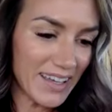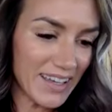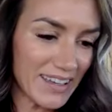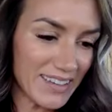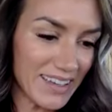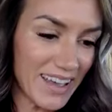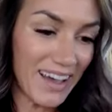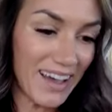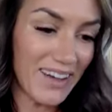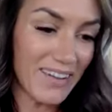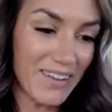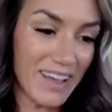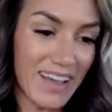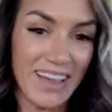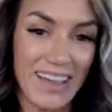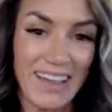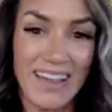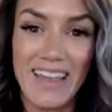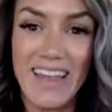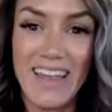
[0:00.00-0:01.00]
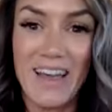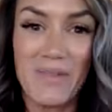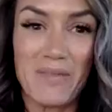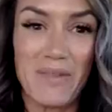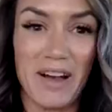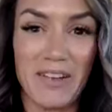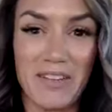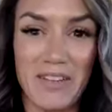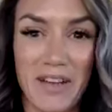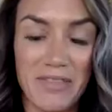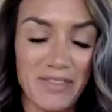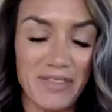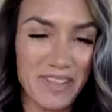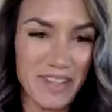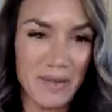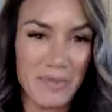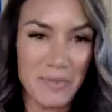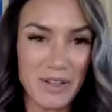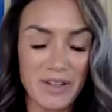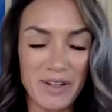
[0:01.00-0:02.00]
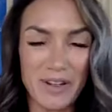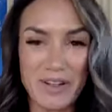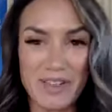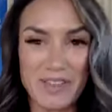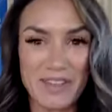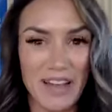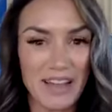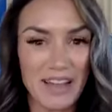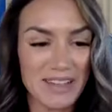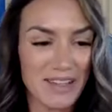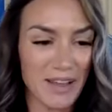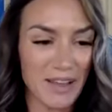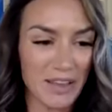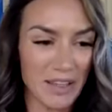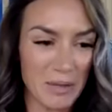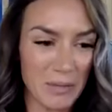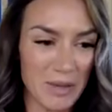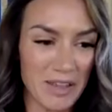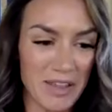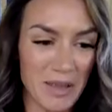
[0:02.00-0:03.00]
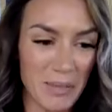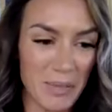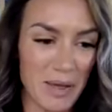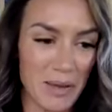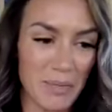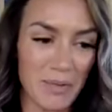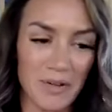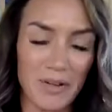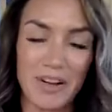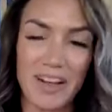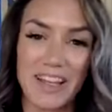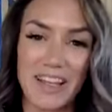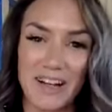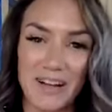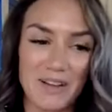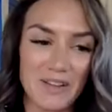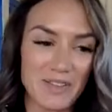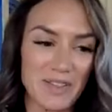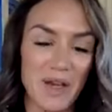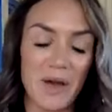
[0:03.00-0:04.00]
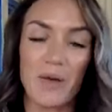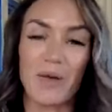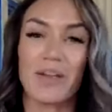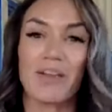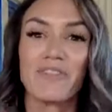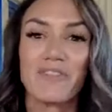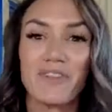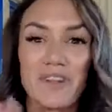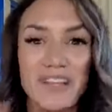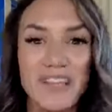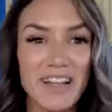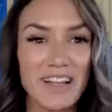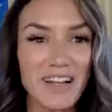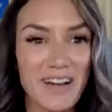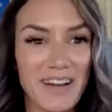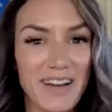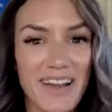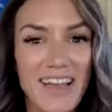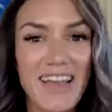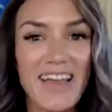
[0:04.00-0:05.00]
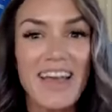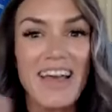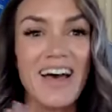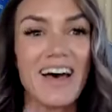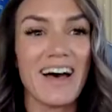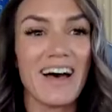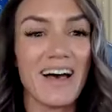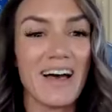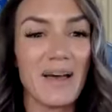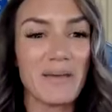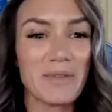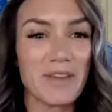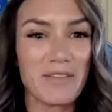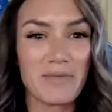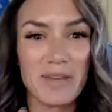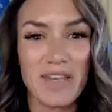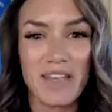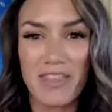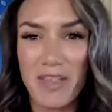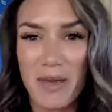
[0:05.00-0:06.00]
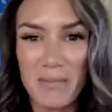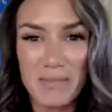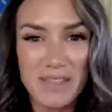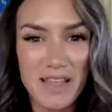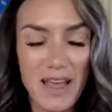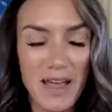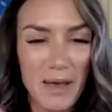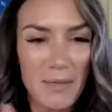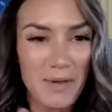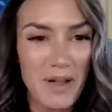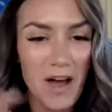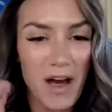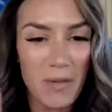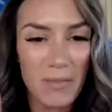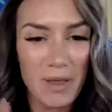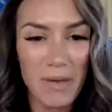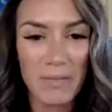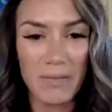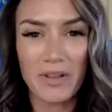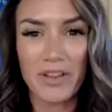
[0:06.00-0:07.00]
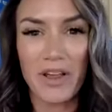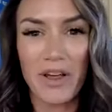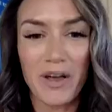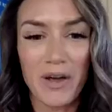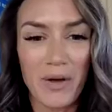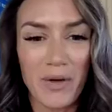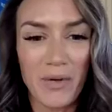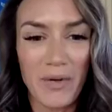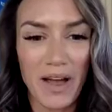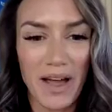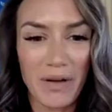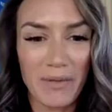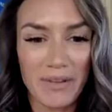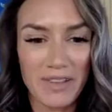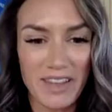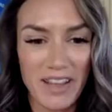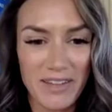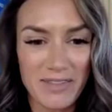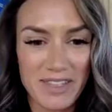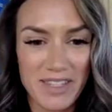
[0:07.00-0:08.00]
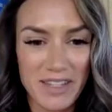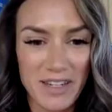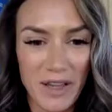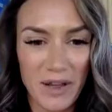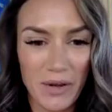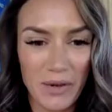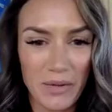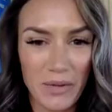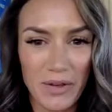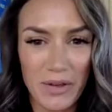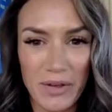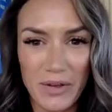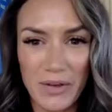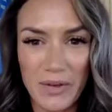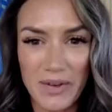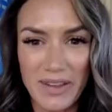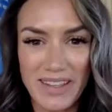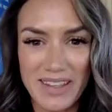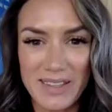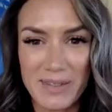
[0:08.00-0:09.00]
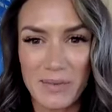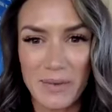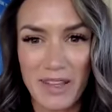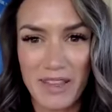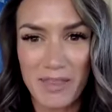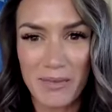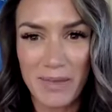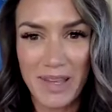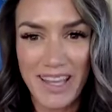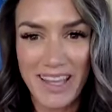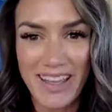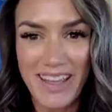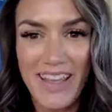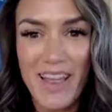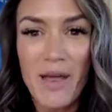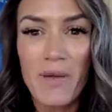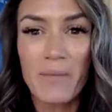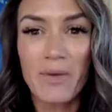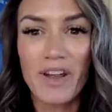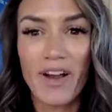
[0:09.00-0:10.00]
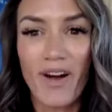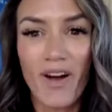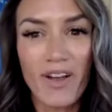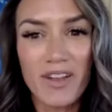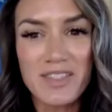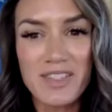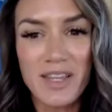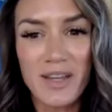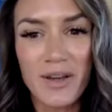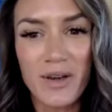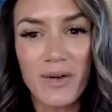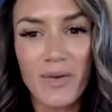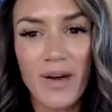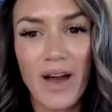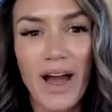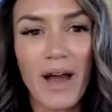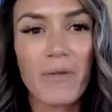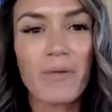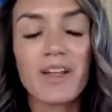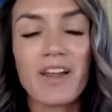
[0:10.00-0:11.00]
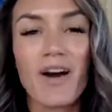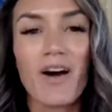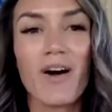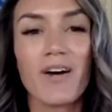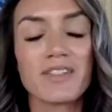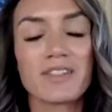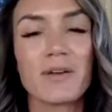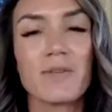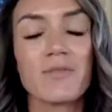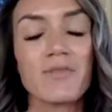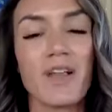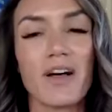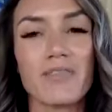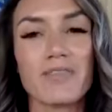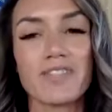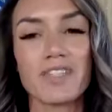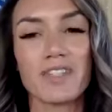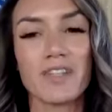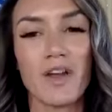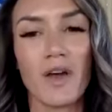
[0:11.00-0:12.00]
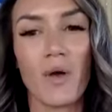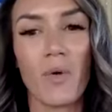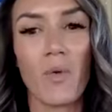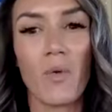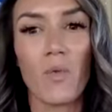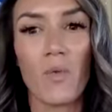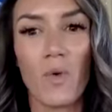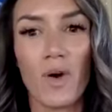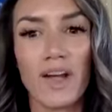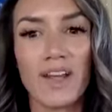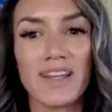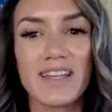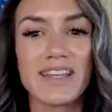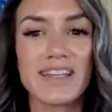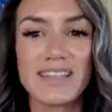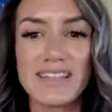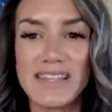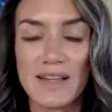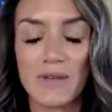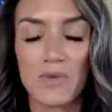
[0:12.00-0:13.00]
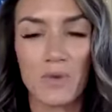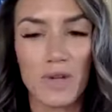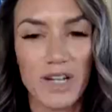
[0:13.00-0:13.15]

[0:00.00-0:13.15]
yeah, okay. My lovely computer is not telling me that people are here. So if you're here, give me a thumbs up, comment below. I would love to know who is with me. But also, I would also love to know what is it